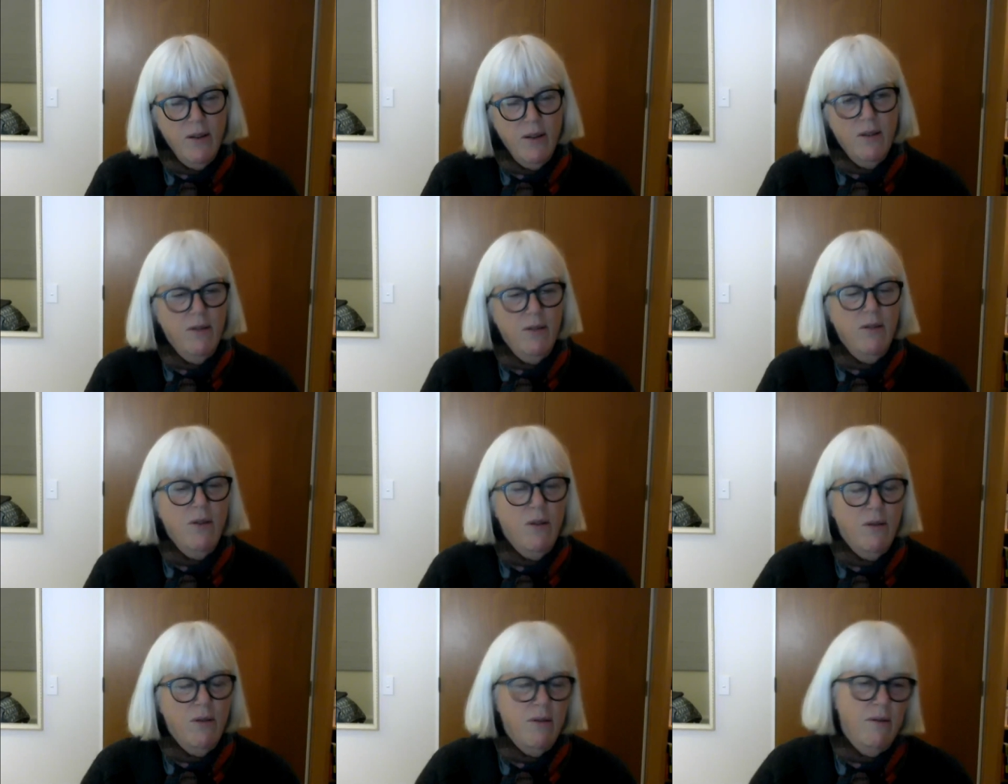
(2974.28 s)

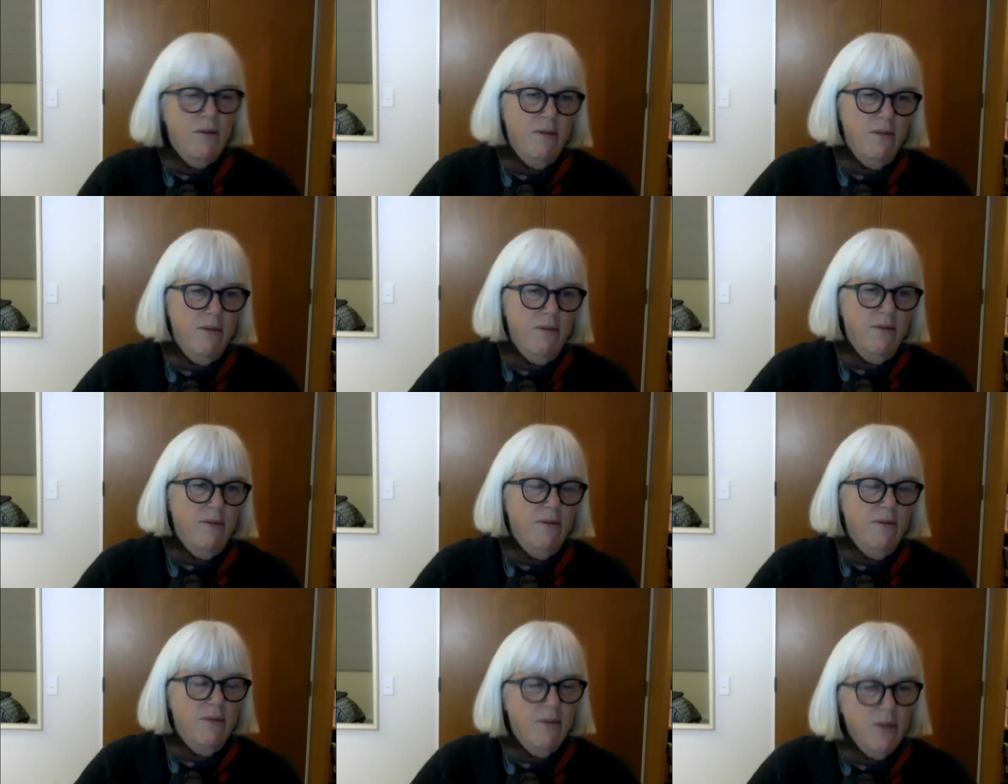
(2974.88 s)
not,
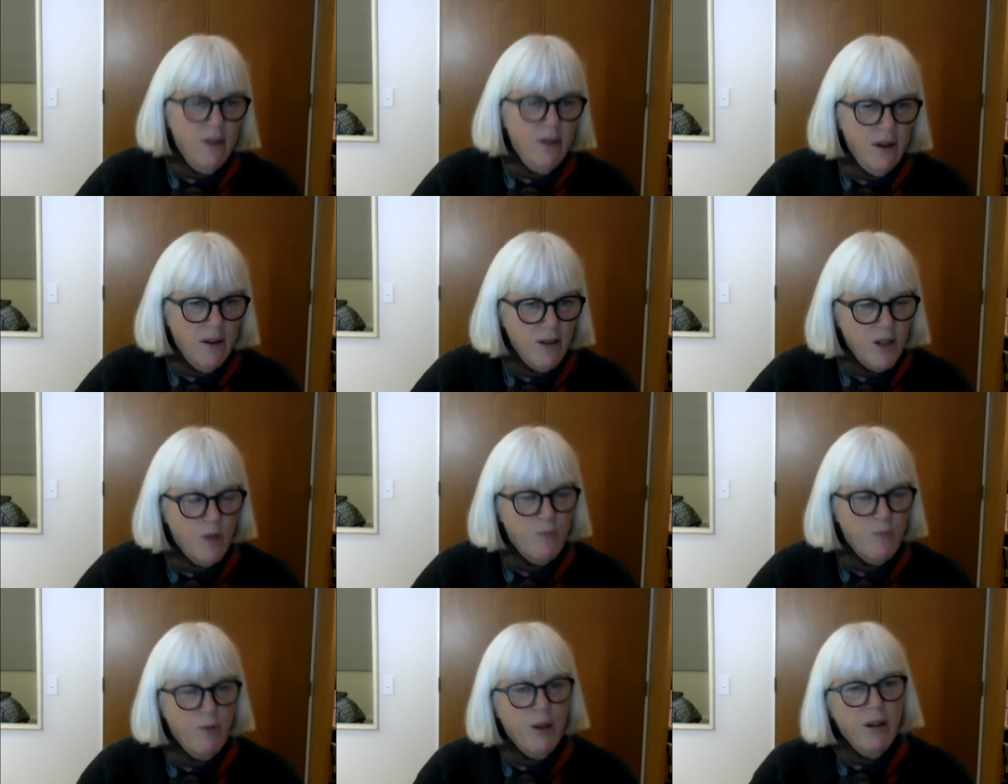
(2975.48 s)
you know,
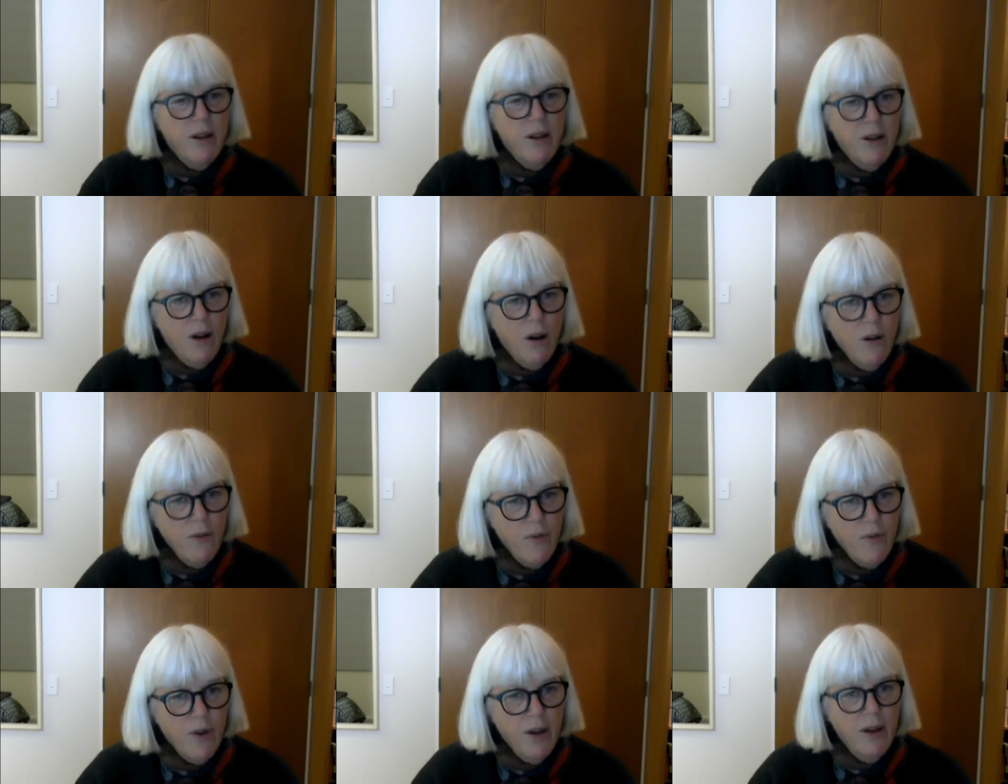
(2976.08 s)
spill it
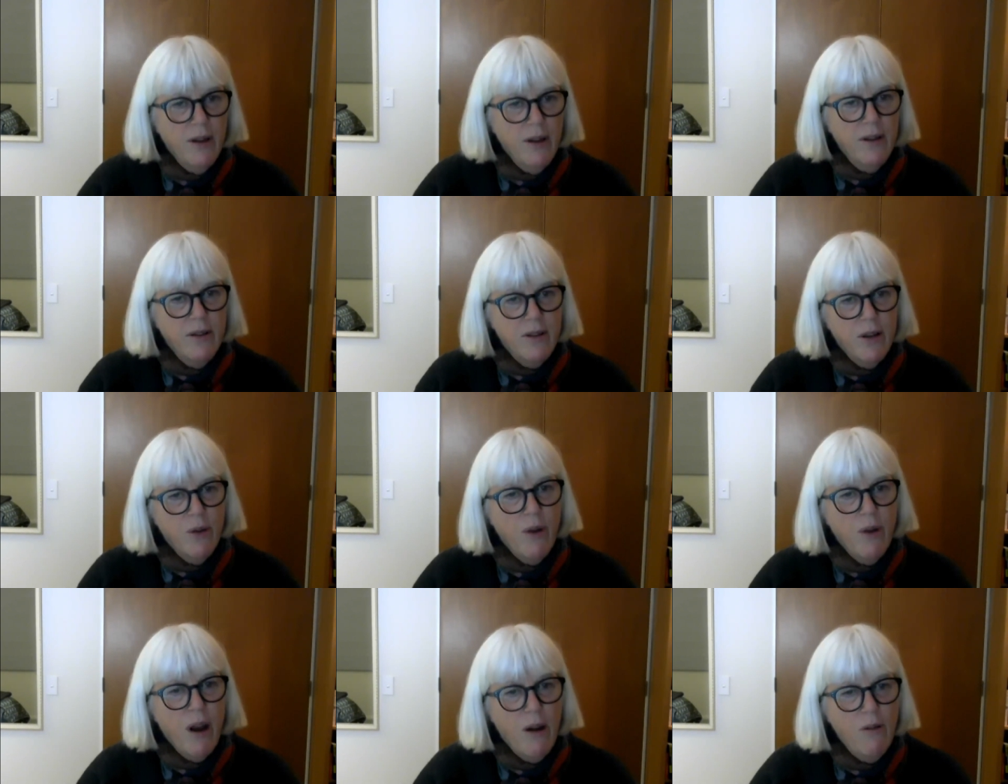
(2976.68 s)
over
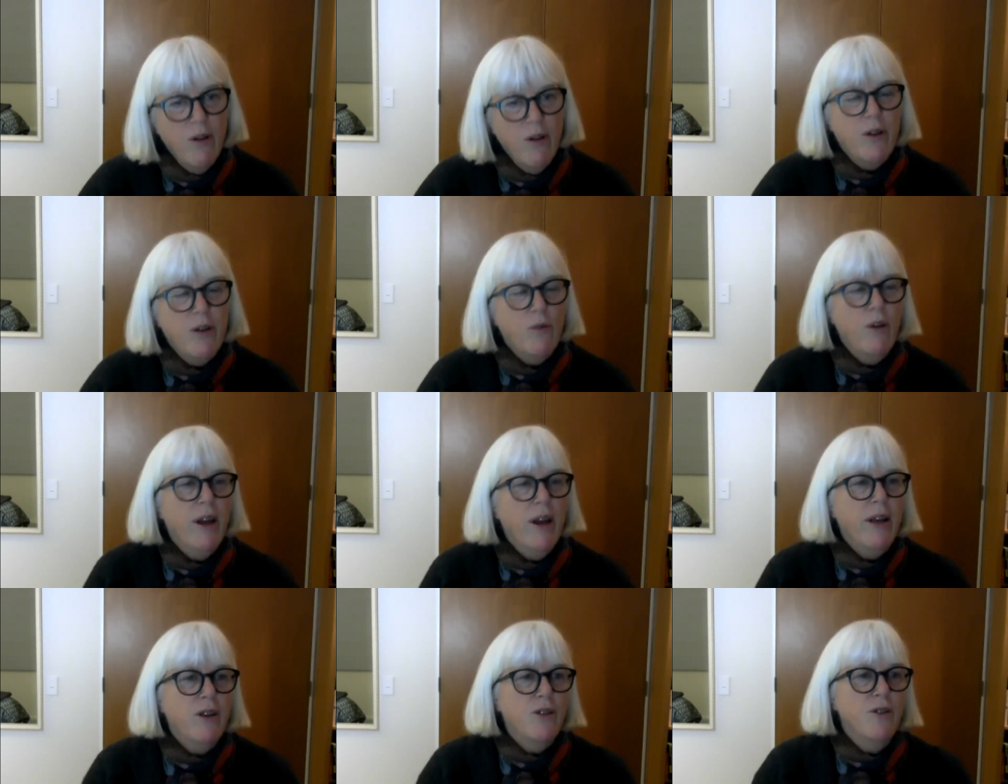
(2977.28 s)
into our
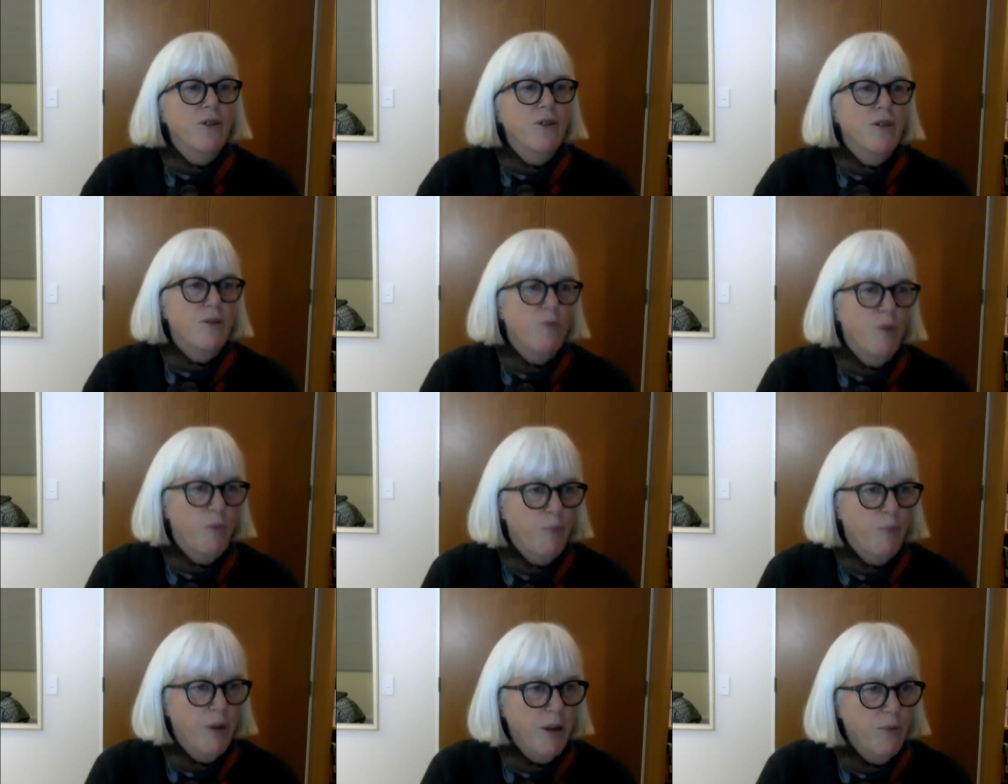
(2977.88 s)
interactions
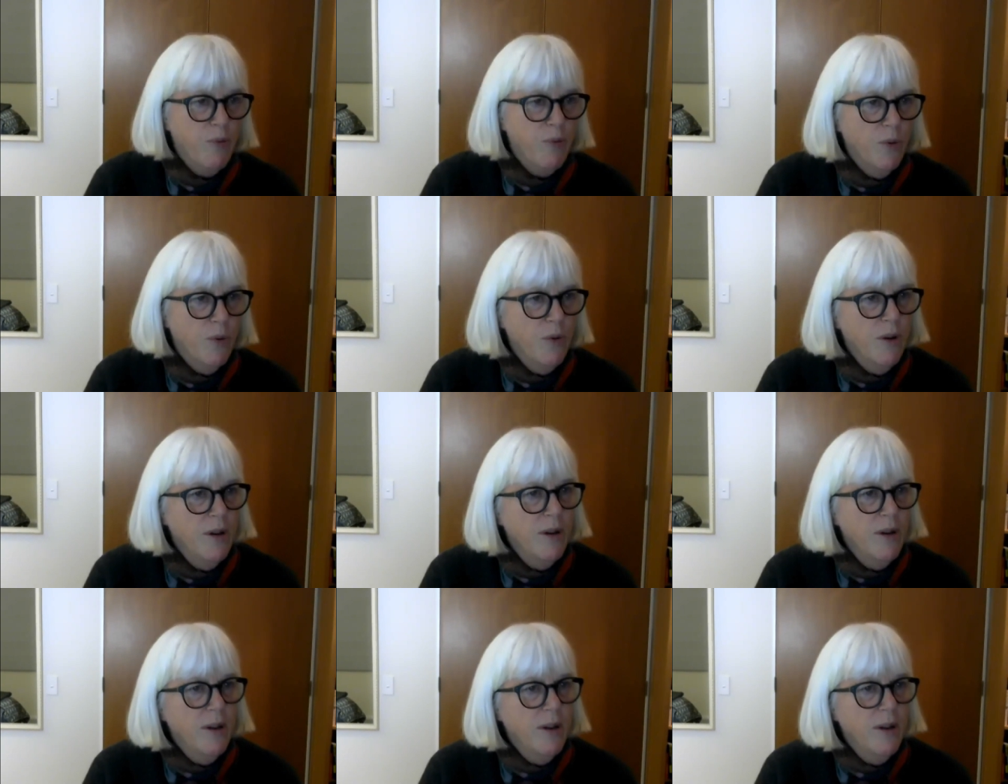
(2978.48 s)
with people.